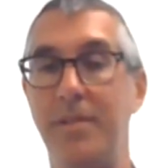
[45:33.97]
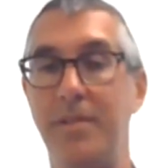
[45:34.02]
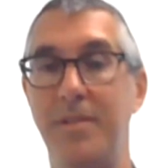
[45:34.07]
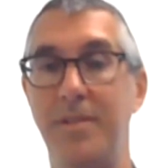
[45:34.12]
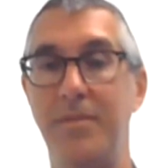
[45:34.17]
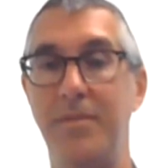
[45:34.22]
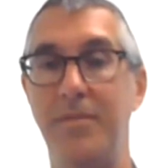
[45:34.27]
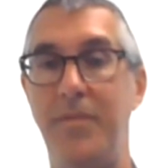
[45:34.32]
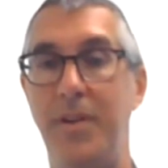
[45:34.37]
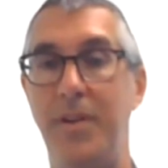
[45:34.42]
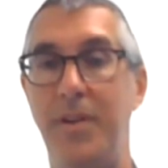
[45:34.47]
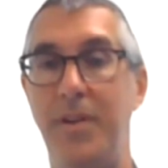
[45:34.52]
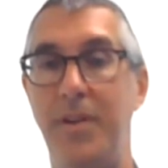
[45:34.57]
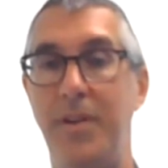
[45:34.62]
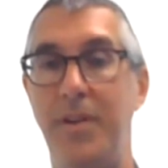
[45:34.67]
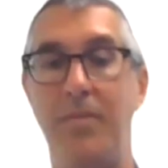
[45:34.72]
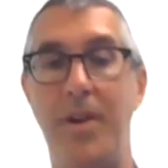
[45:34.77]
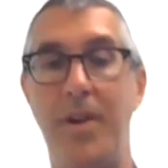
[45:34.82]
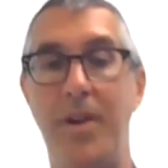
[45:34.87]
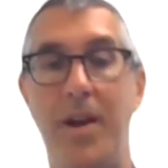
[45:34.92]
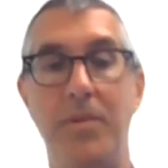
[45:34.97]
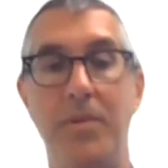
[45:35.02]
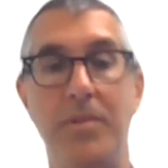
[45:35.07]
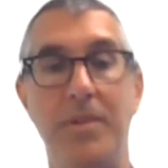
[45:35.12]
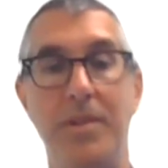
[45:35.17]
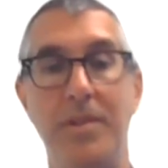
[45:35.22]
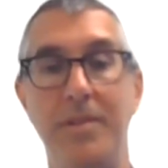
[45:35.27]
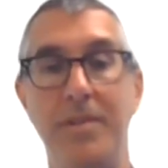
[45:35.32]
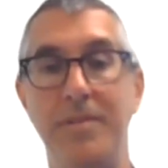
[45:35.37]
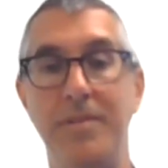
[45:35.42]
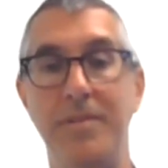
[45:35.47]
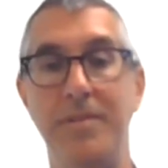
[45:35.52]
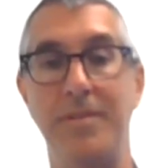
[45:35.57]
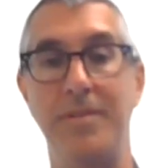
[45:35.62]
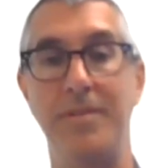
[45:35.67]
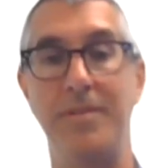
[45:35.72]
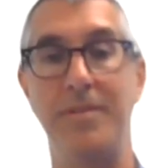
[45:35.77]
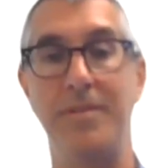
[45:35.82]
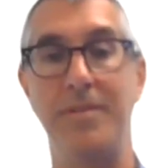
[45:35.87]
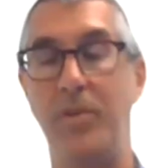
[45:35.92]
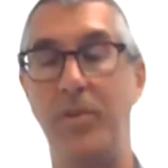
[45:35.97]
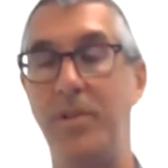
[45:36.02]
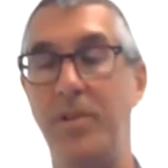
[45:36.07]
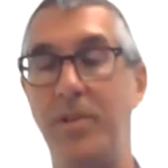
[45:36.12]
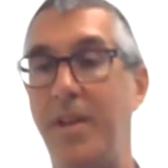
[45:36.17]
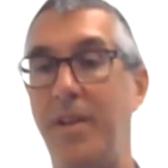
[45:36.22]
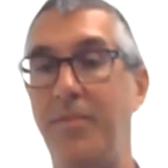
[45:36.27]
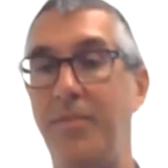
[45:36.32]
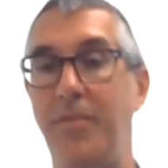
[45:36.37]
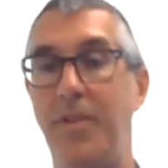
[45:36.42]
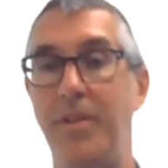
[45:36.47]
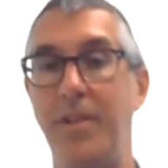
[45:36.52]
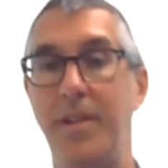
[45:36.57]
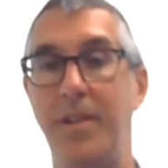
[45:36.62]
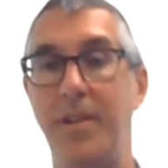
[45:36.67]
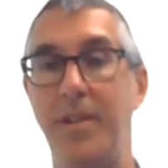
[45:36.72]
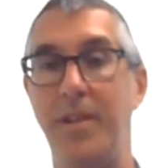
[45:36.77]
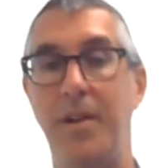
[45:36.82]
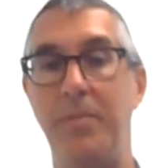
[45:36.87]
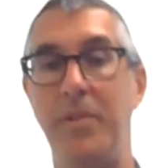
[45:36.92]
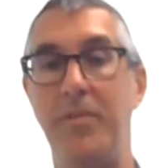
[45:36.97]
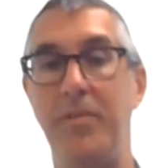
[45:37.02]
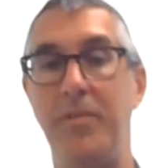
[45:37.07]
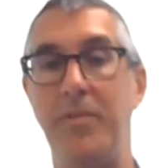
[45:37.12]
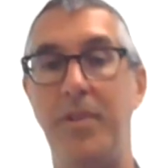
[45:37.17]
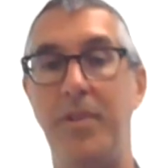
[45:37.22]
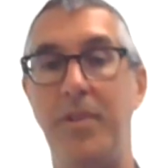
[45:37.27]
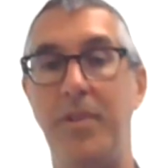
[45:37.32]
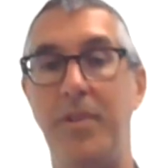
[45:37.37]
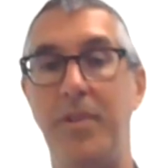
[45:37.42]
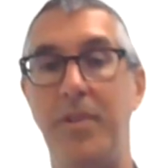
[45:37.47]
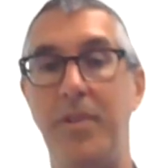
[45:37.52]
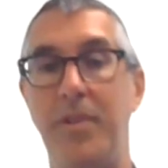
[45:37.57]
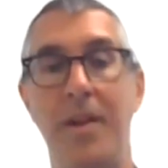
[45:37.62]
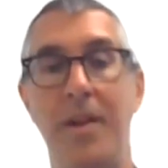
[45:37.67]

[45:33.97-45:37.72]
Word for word: to fund that route and and where's that funding coming from